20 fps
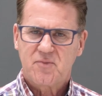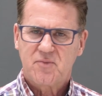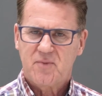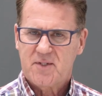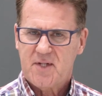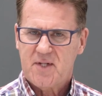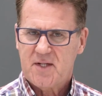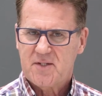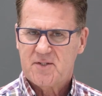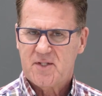what
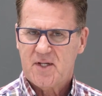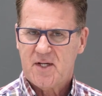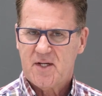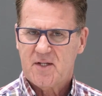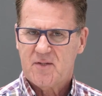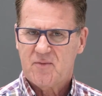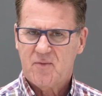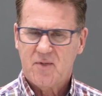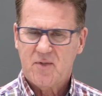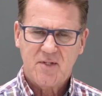they said,
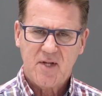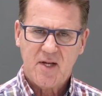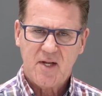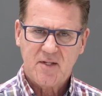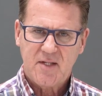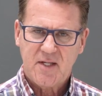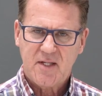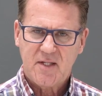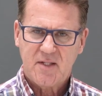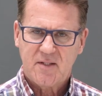what they
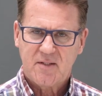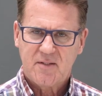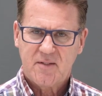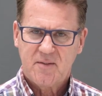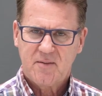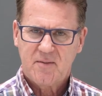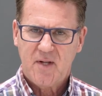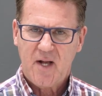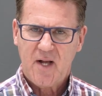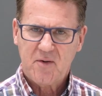did?
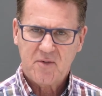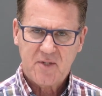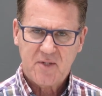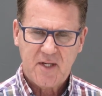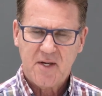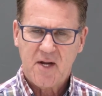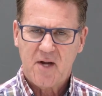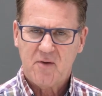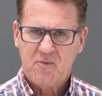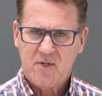How
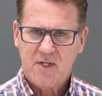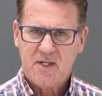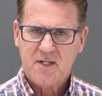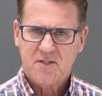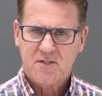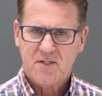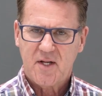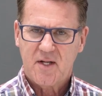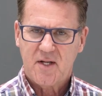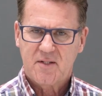can I
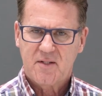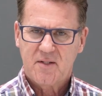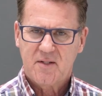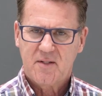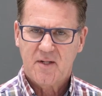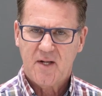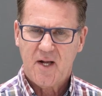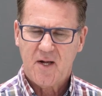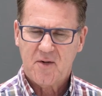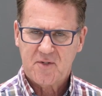release that?
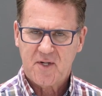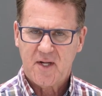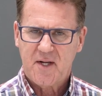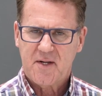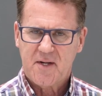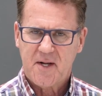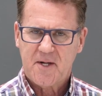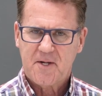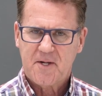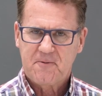How
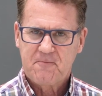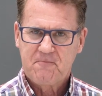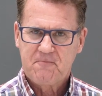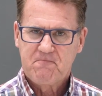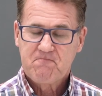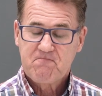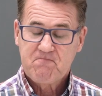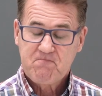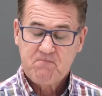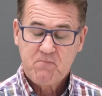can
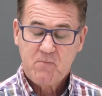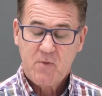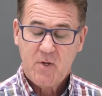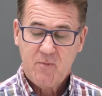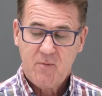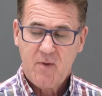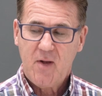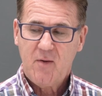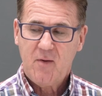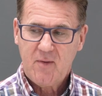I?
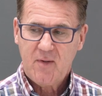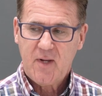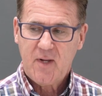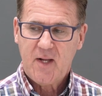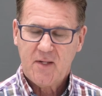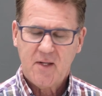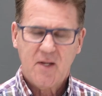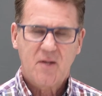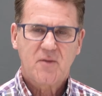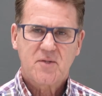Well,
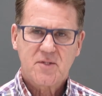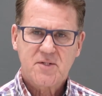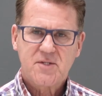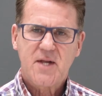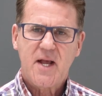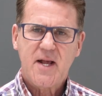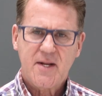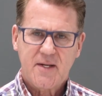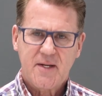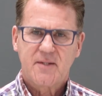I
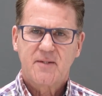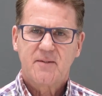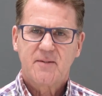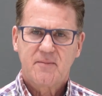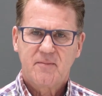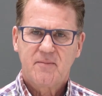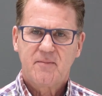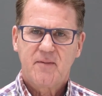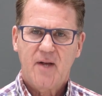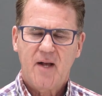understand.
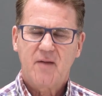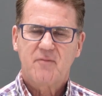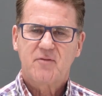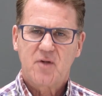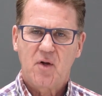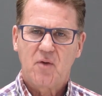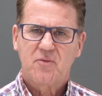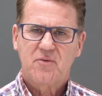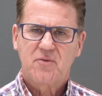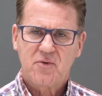I've
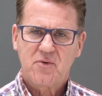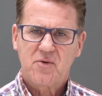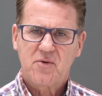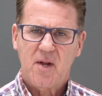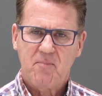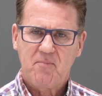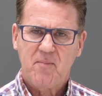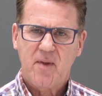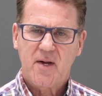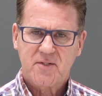gone through
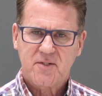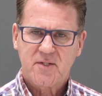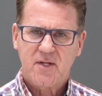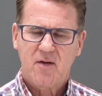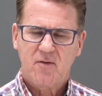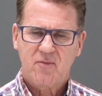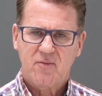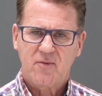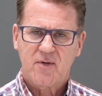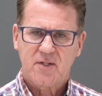that
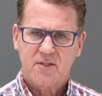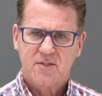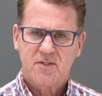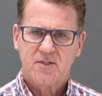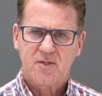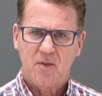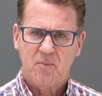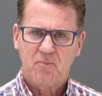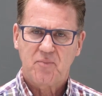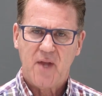myself, where it's
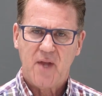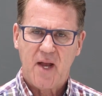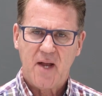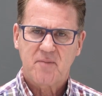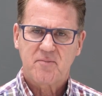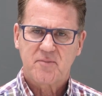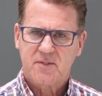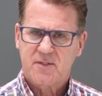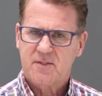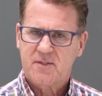
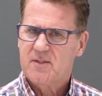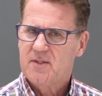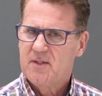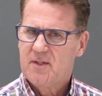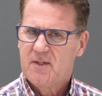sometimes